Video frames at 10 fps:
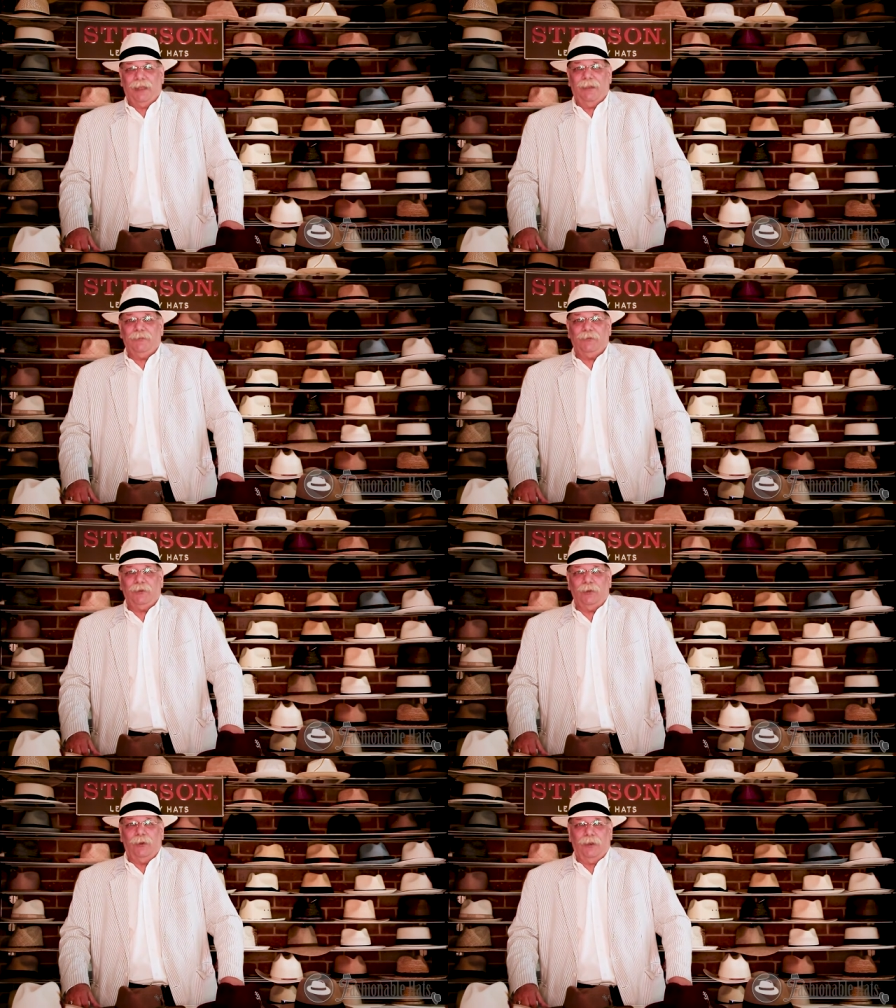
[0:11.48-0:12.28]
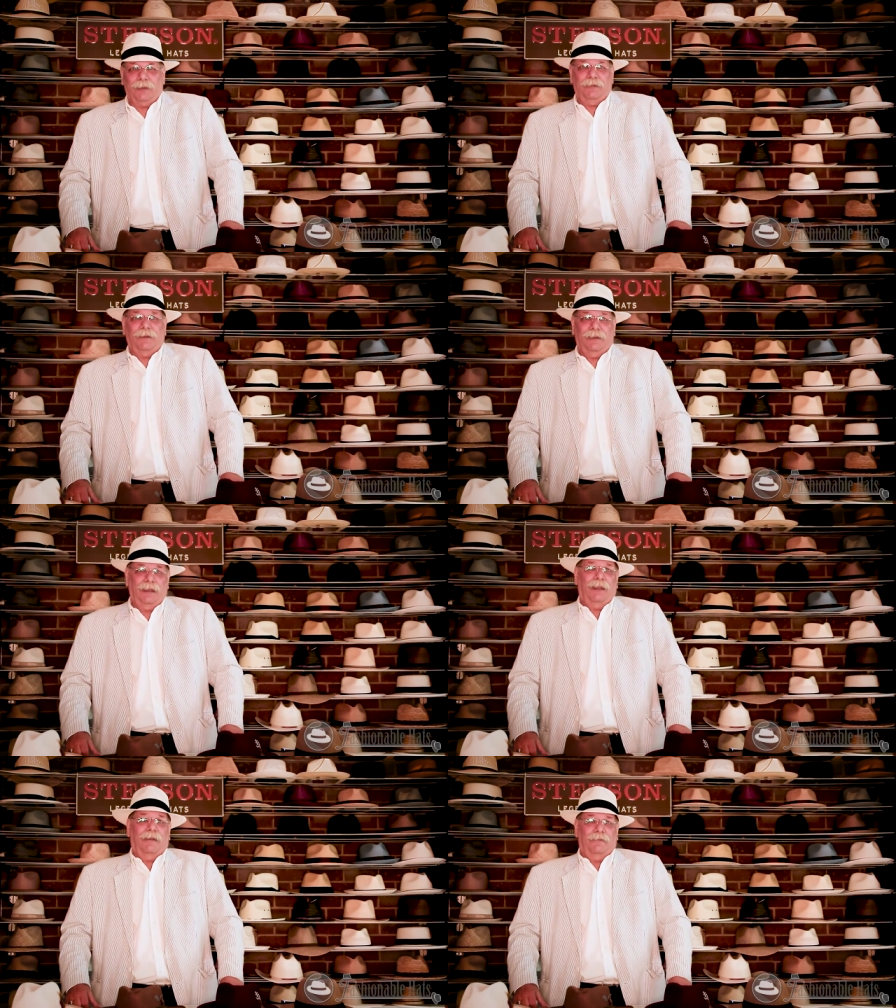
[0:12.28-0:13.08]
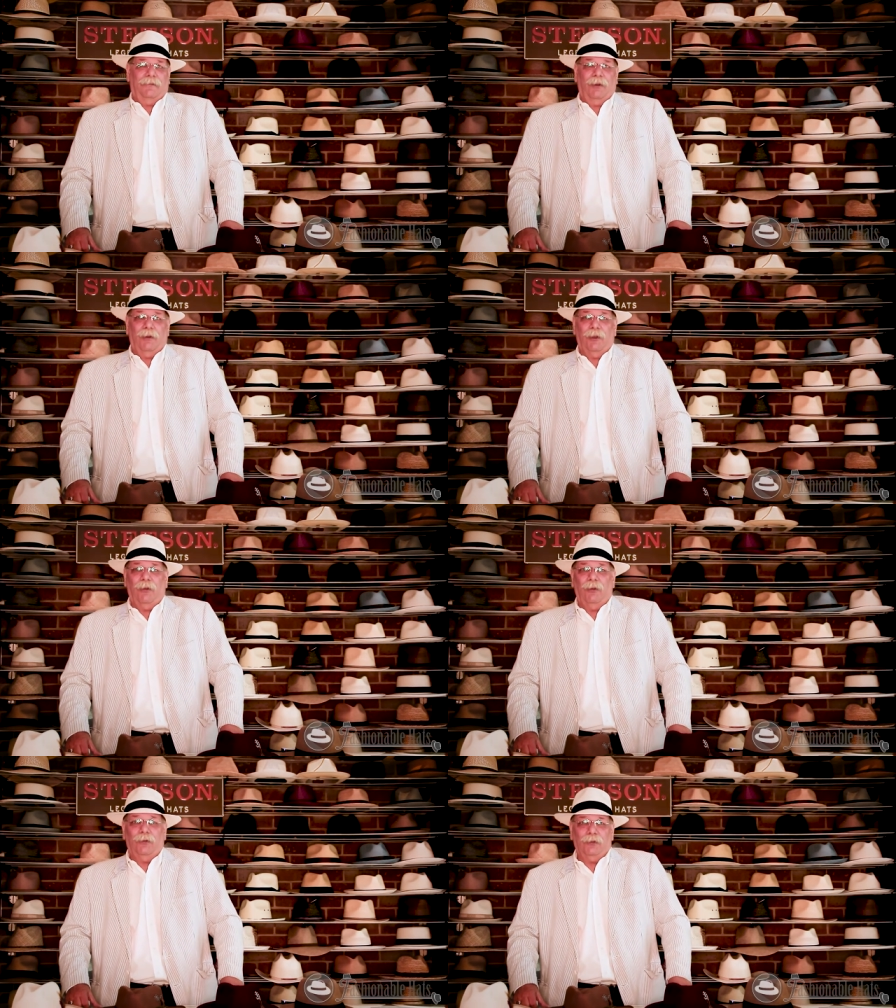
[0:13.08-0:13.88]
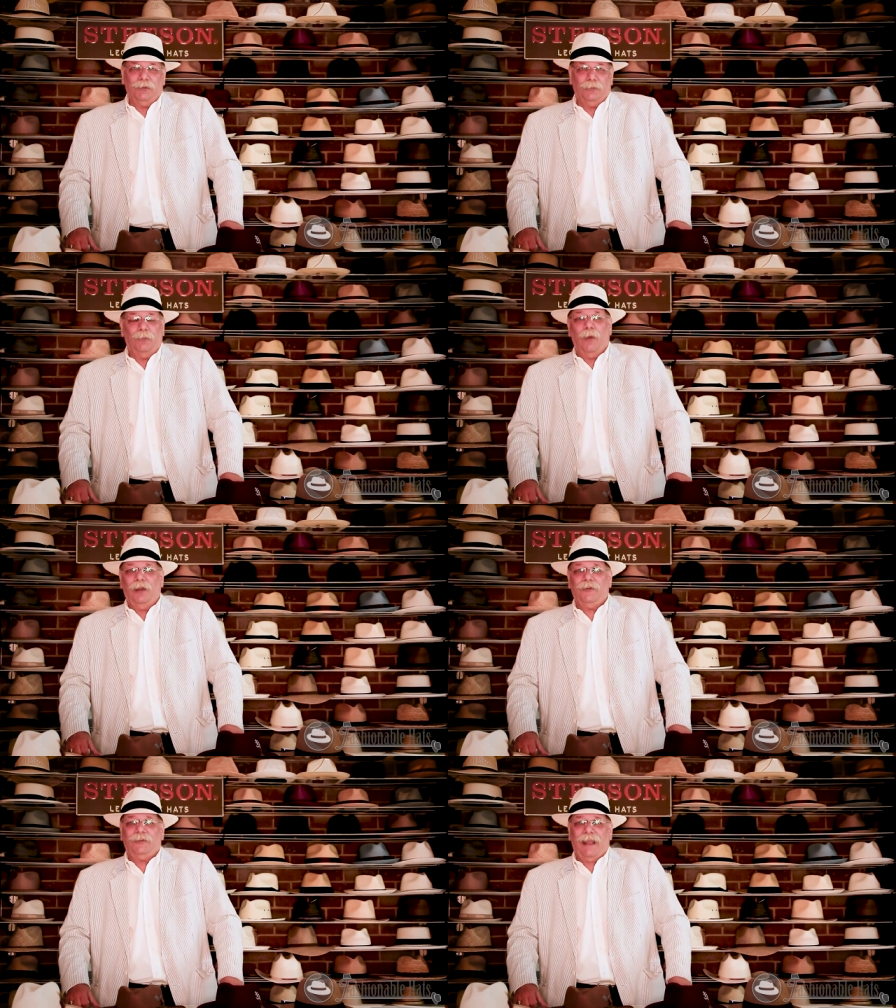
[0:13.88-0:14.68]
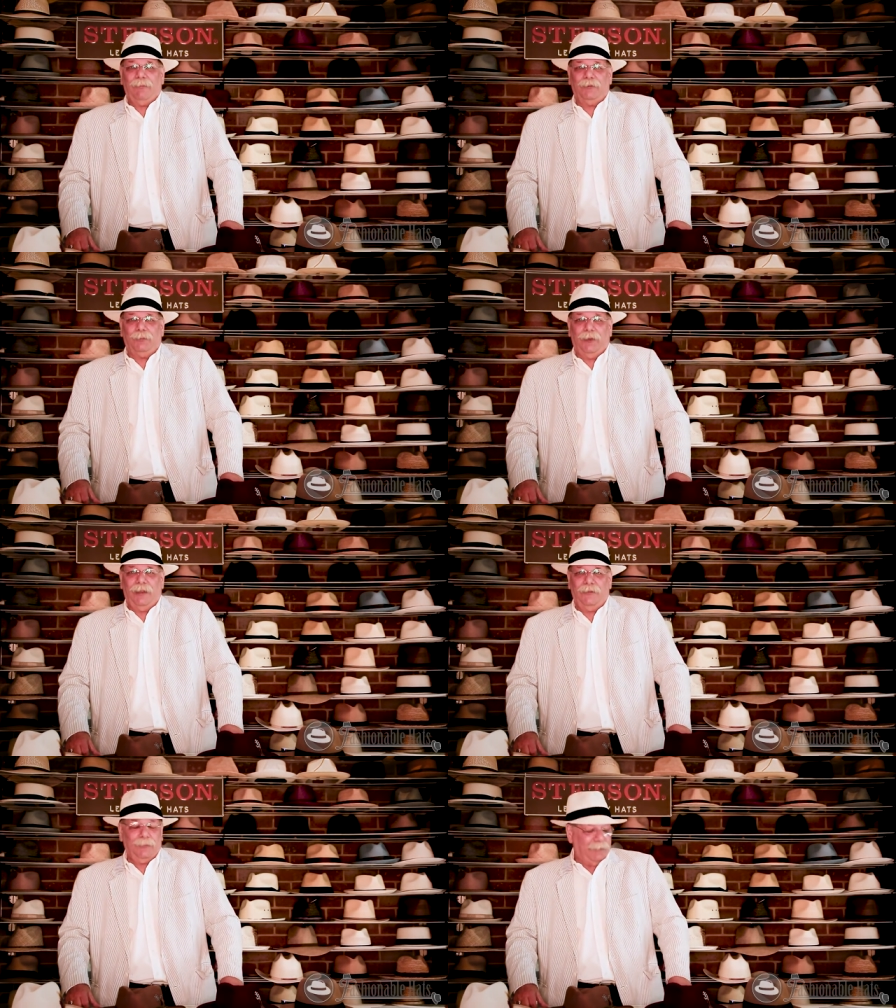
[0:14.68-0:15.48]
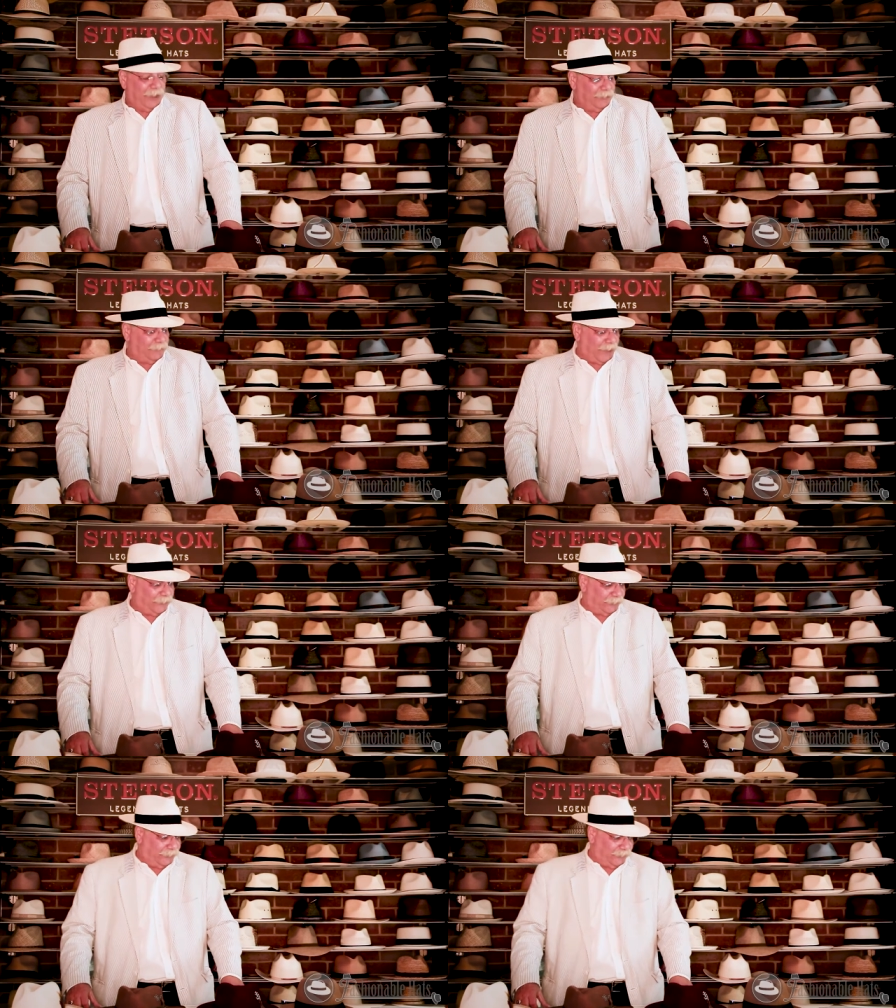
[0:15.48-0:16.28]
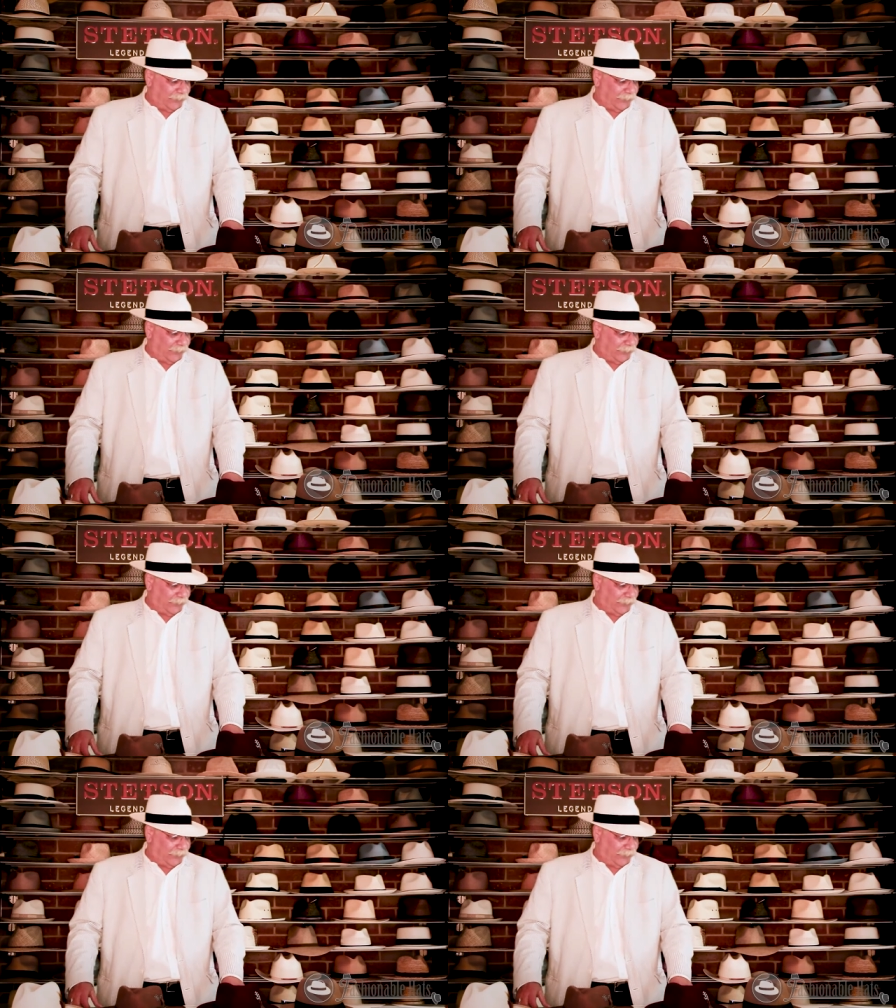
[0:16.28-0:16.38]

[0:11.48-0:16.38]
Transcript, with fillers: Dobbs of New York, very old and well-established brand that we manufacture and